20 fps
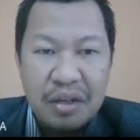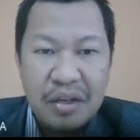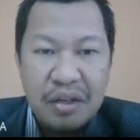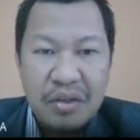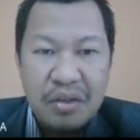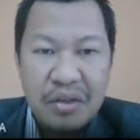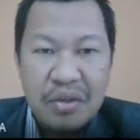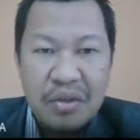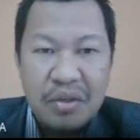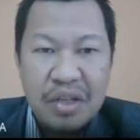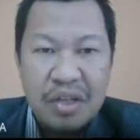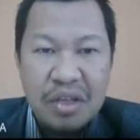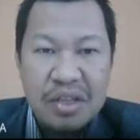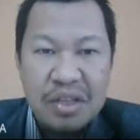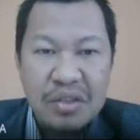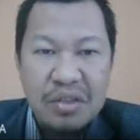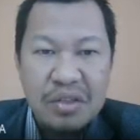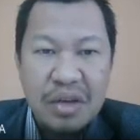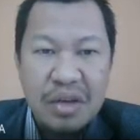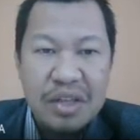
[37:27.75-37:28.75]

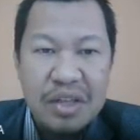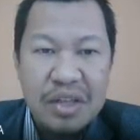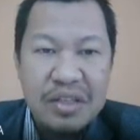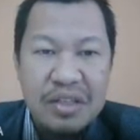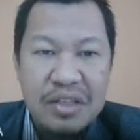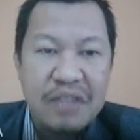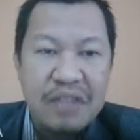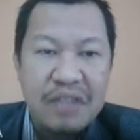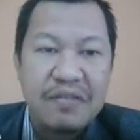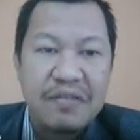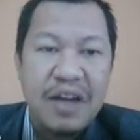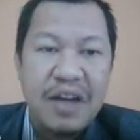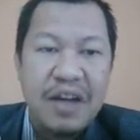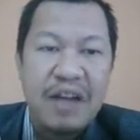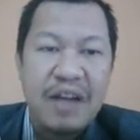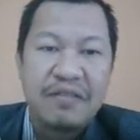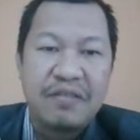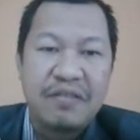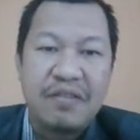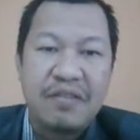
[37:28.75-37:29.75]
you can save
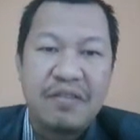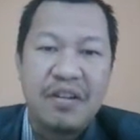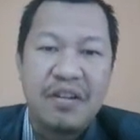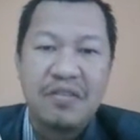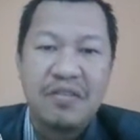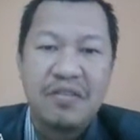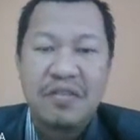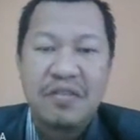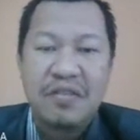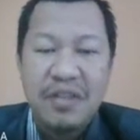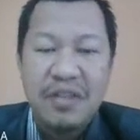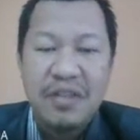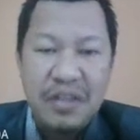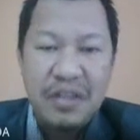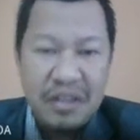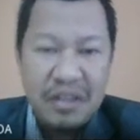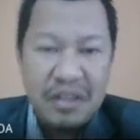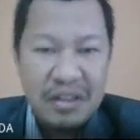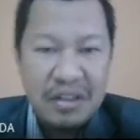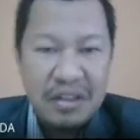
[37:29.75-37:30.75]
half of
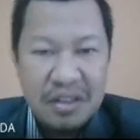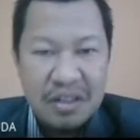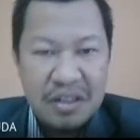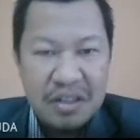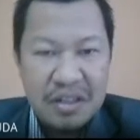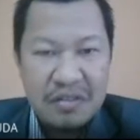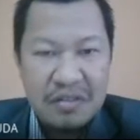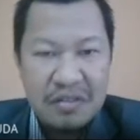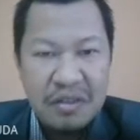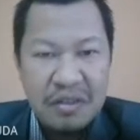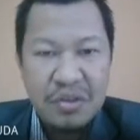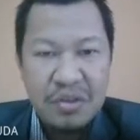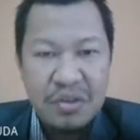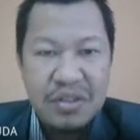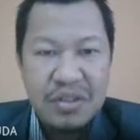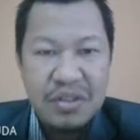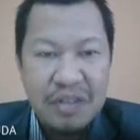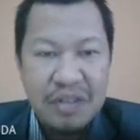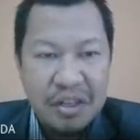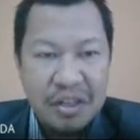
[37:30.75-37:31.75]
the
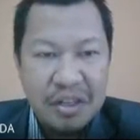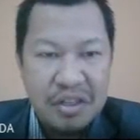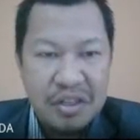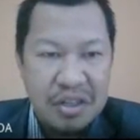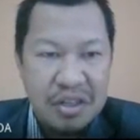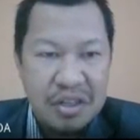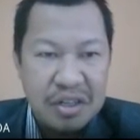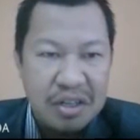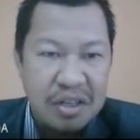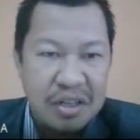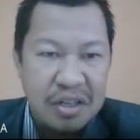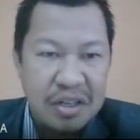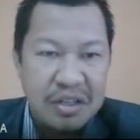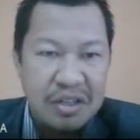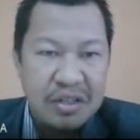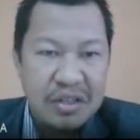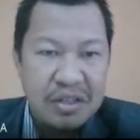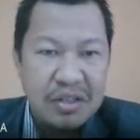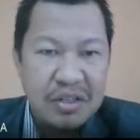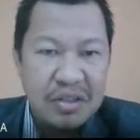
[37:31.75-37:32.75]
frequency range.
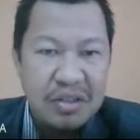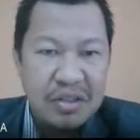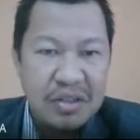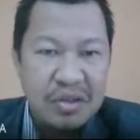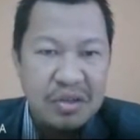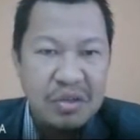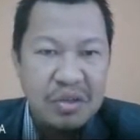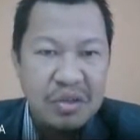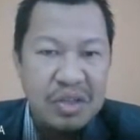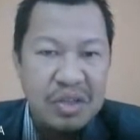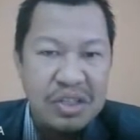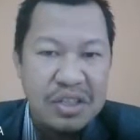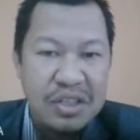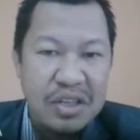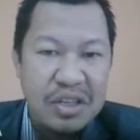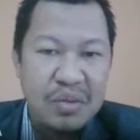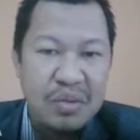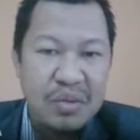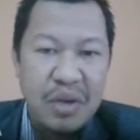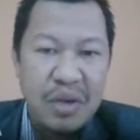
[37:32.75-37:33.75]
So you just
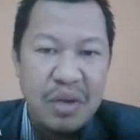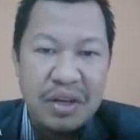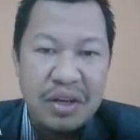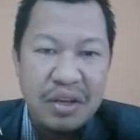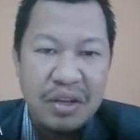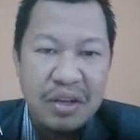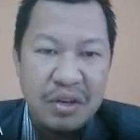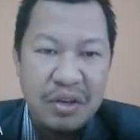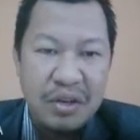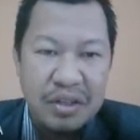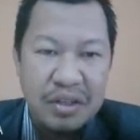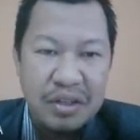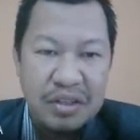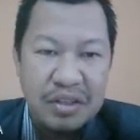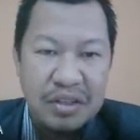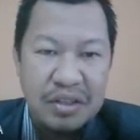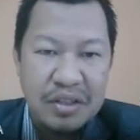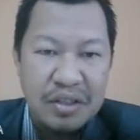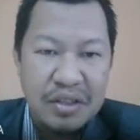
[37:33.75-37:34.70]
need 1 kilohertz.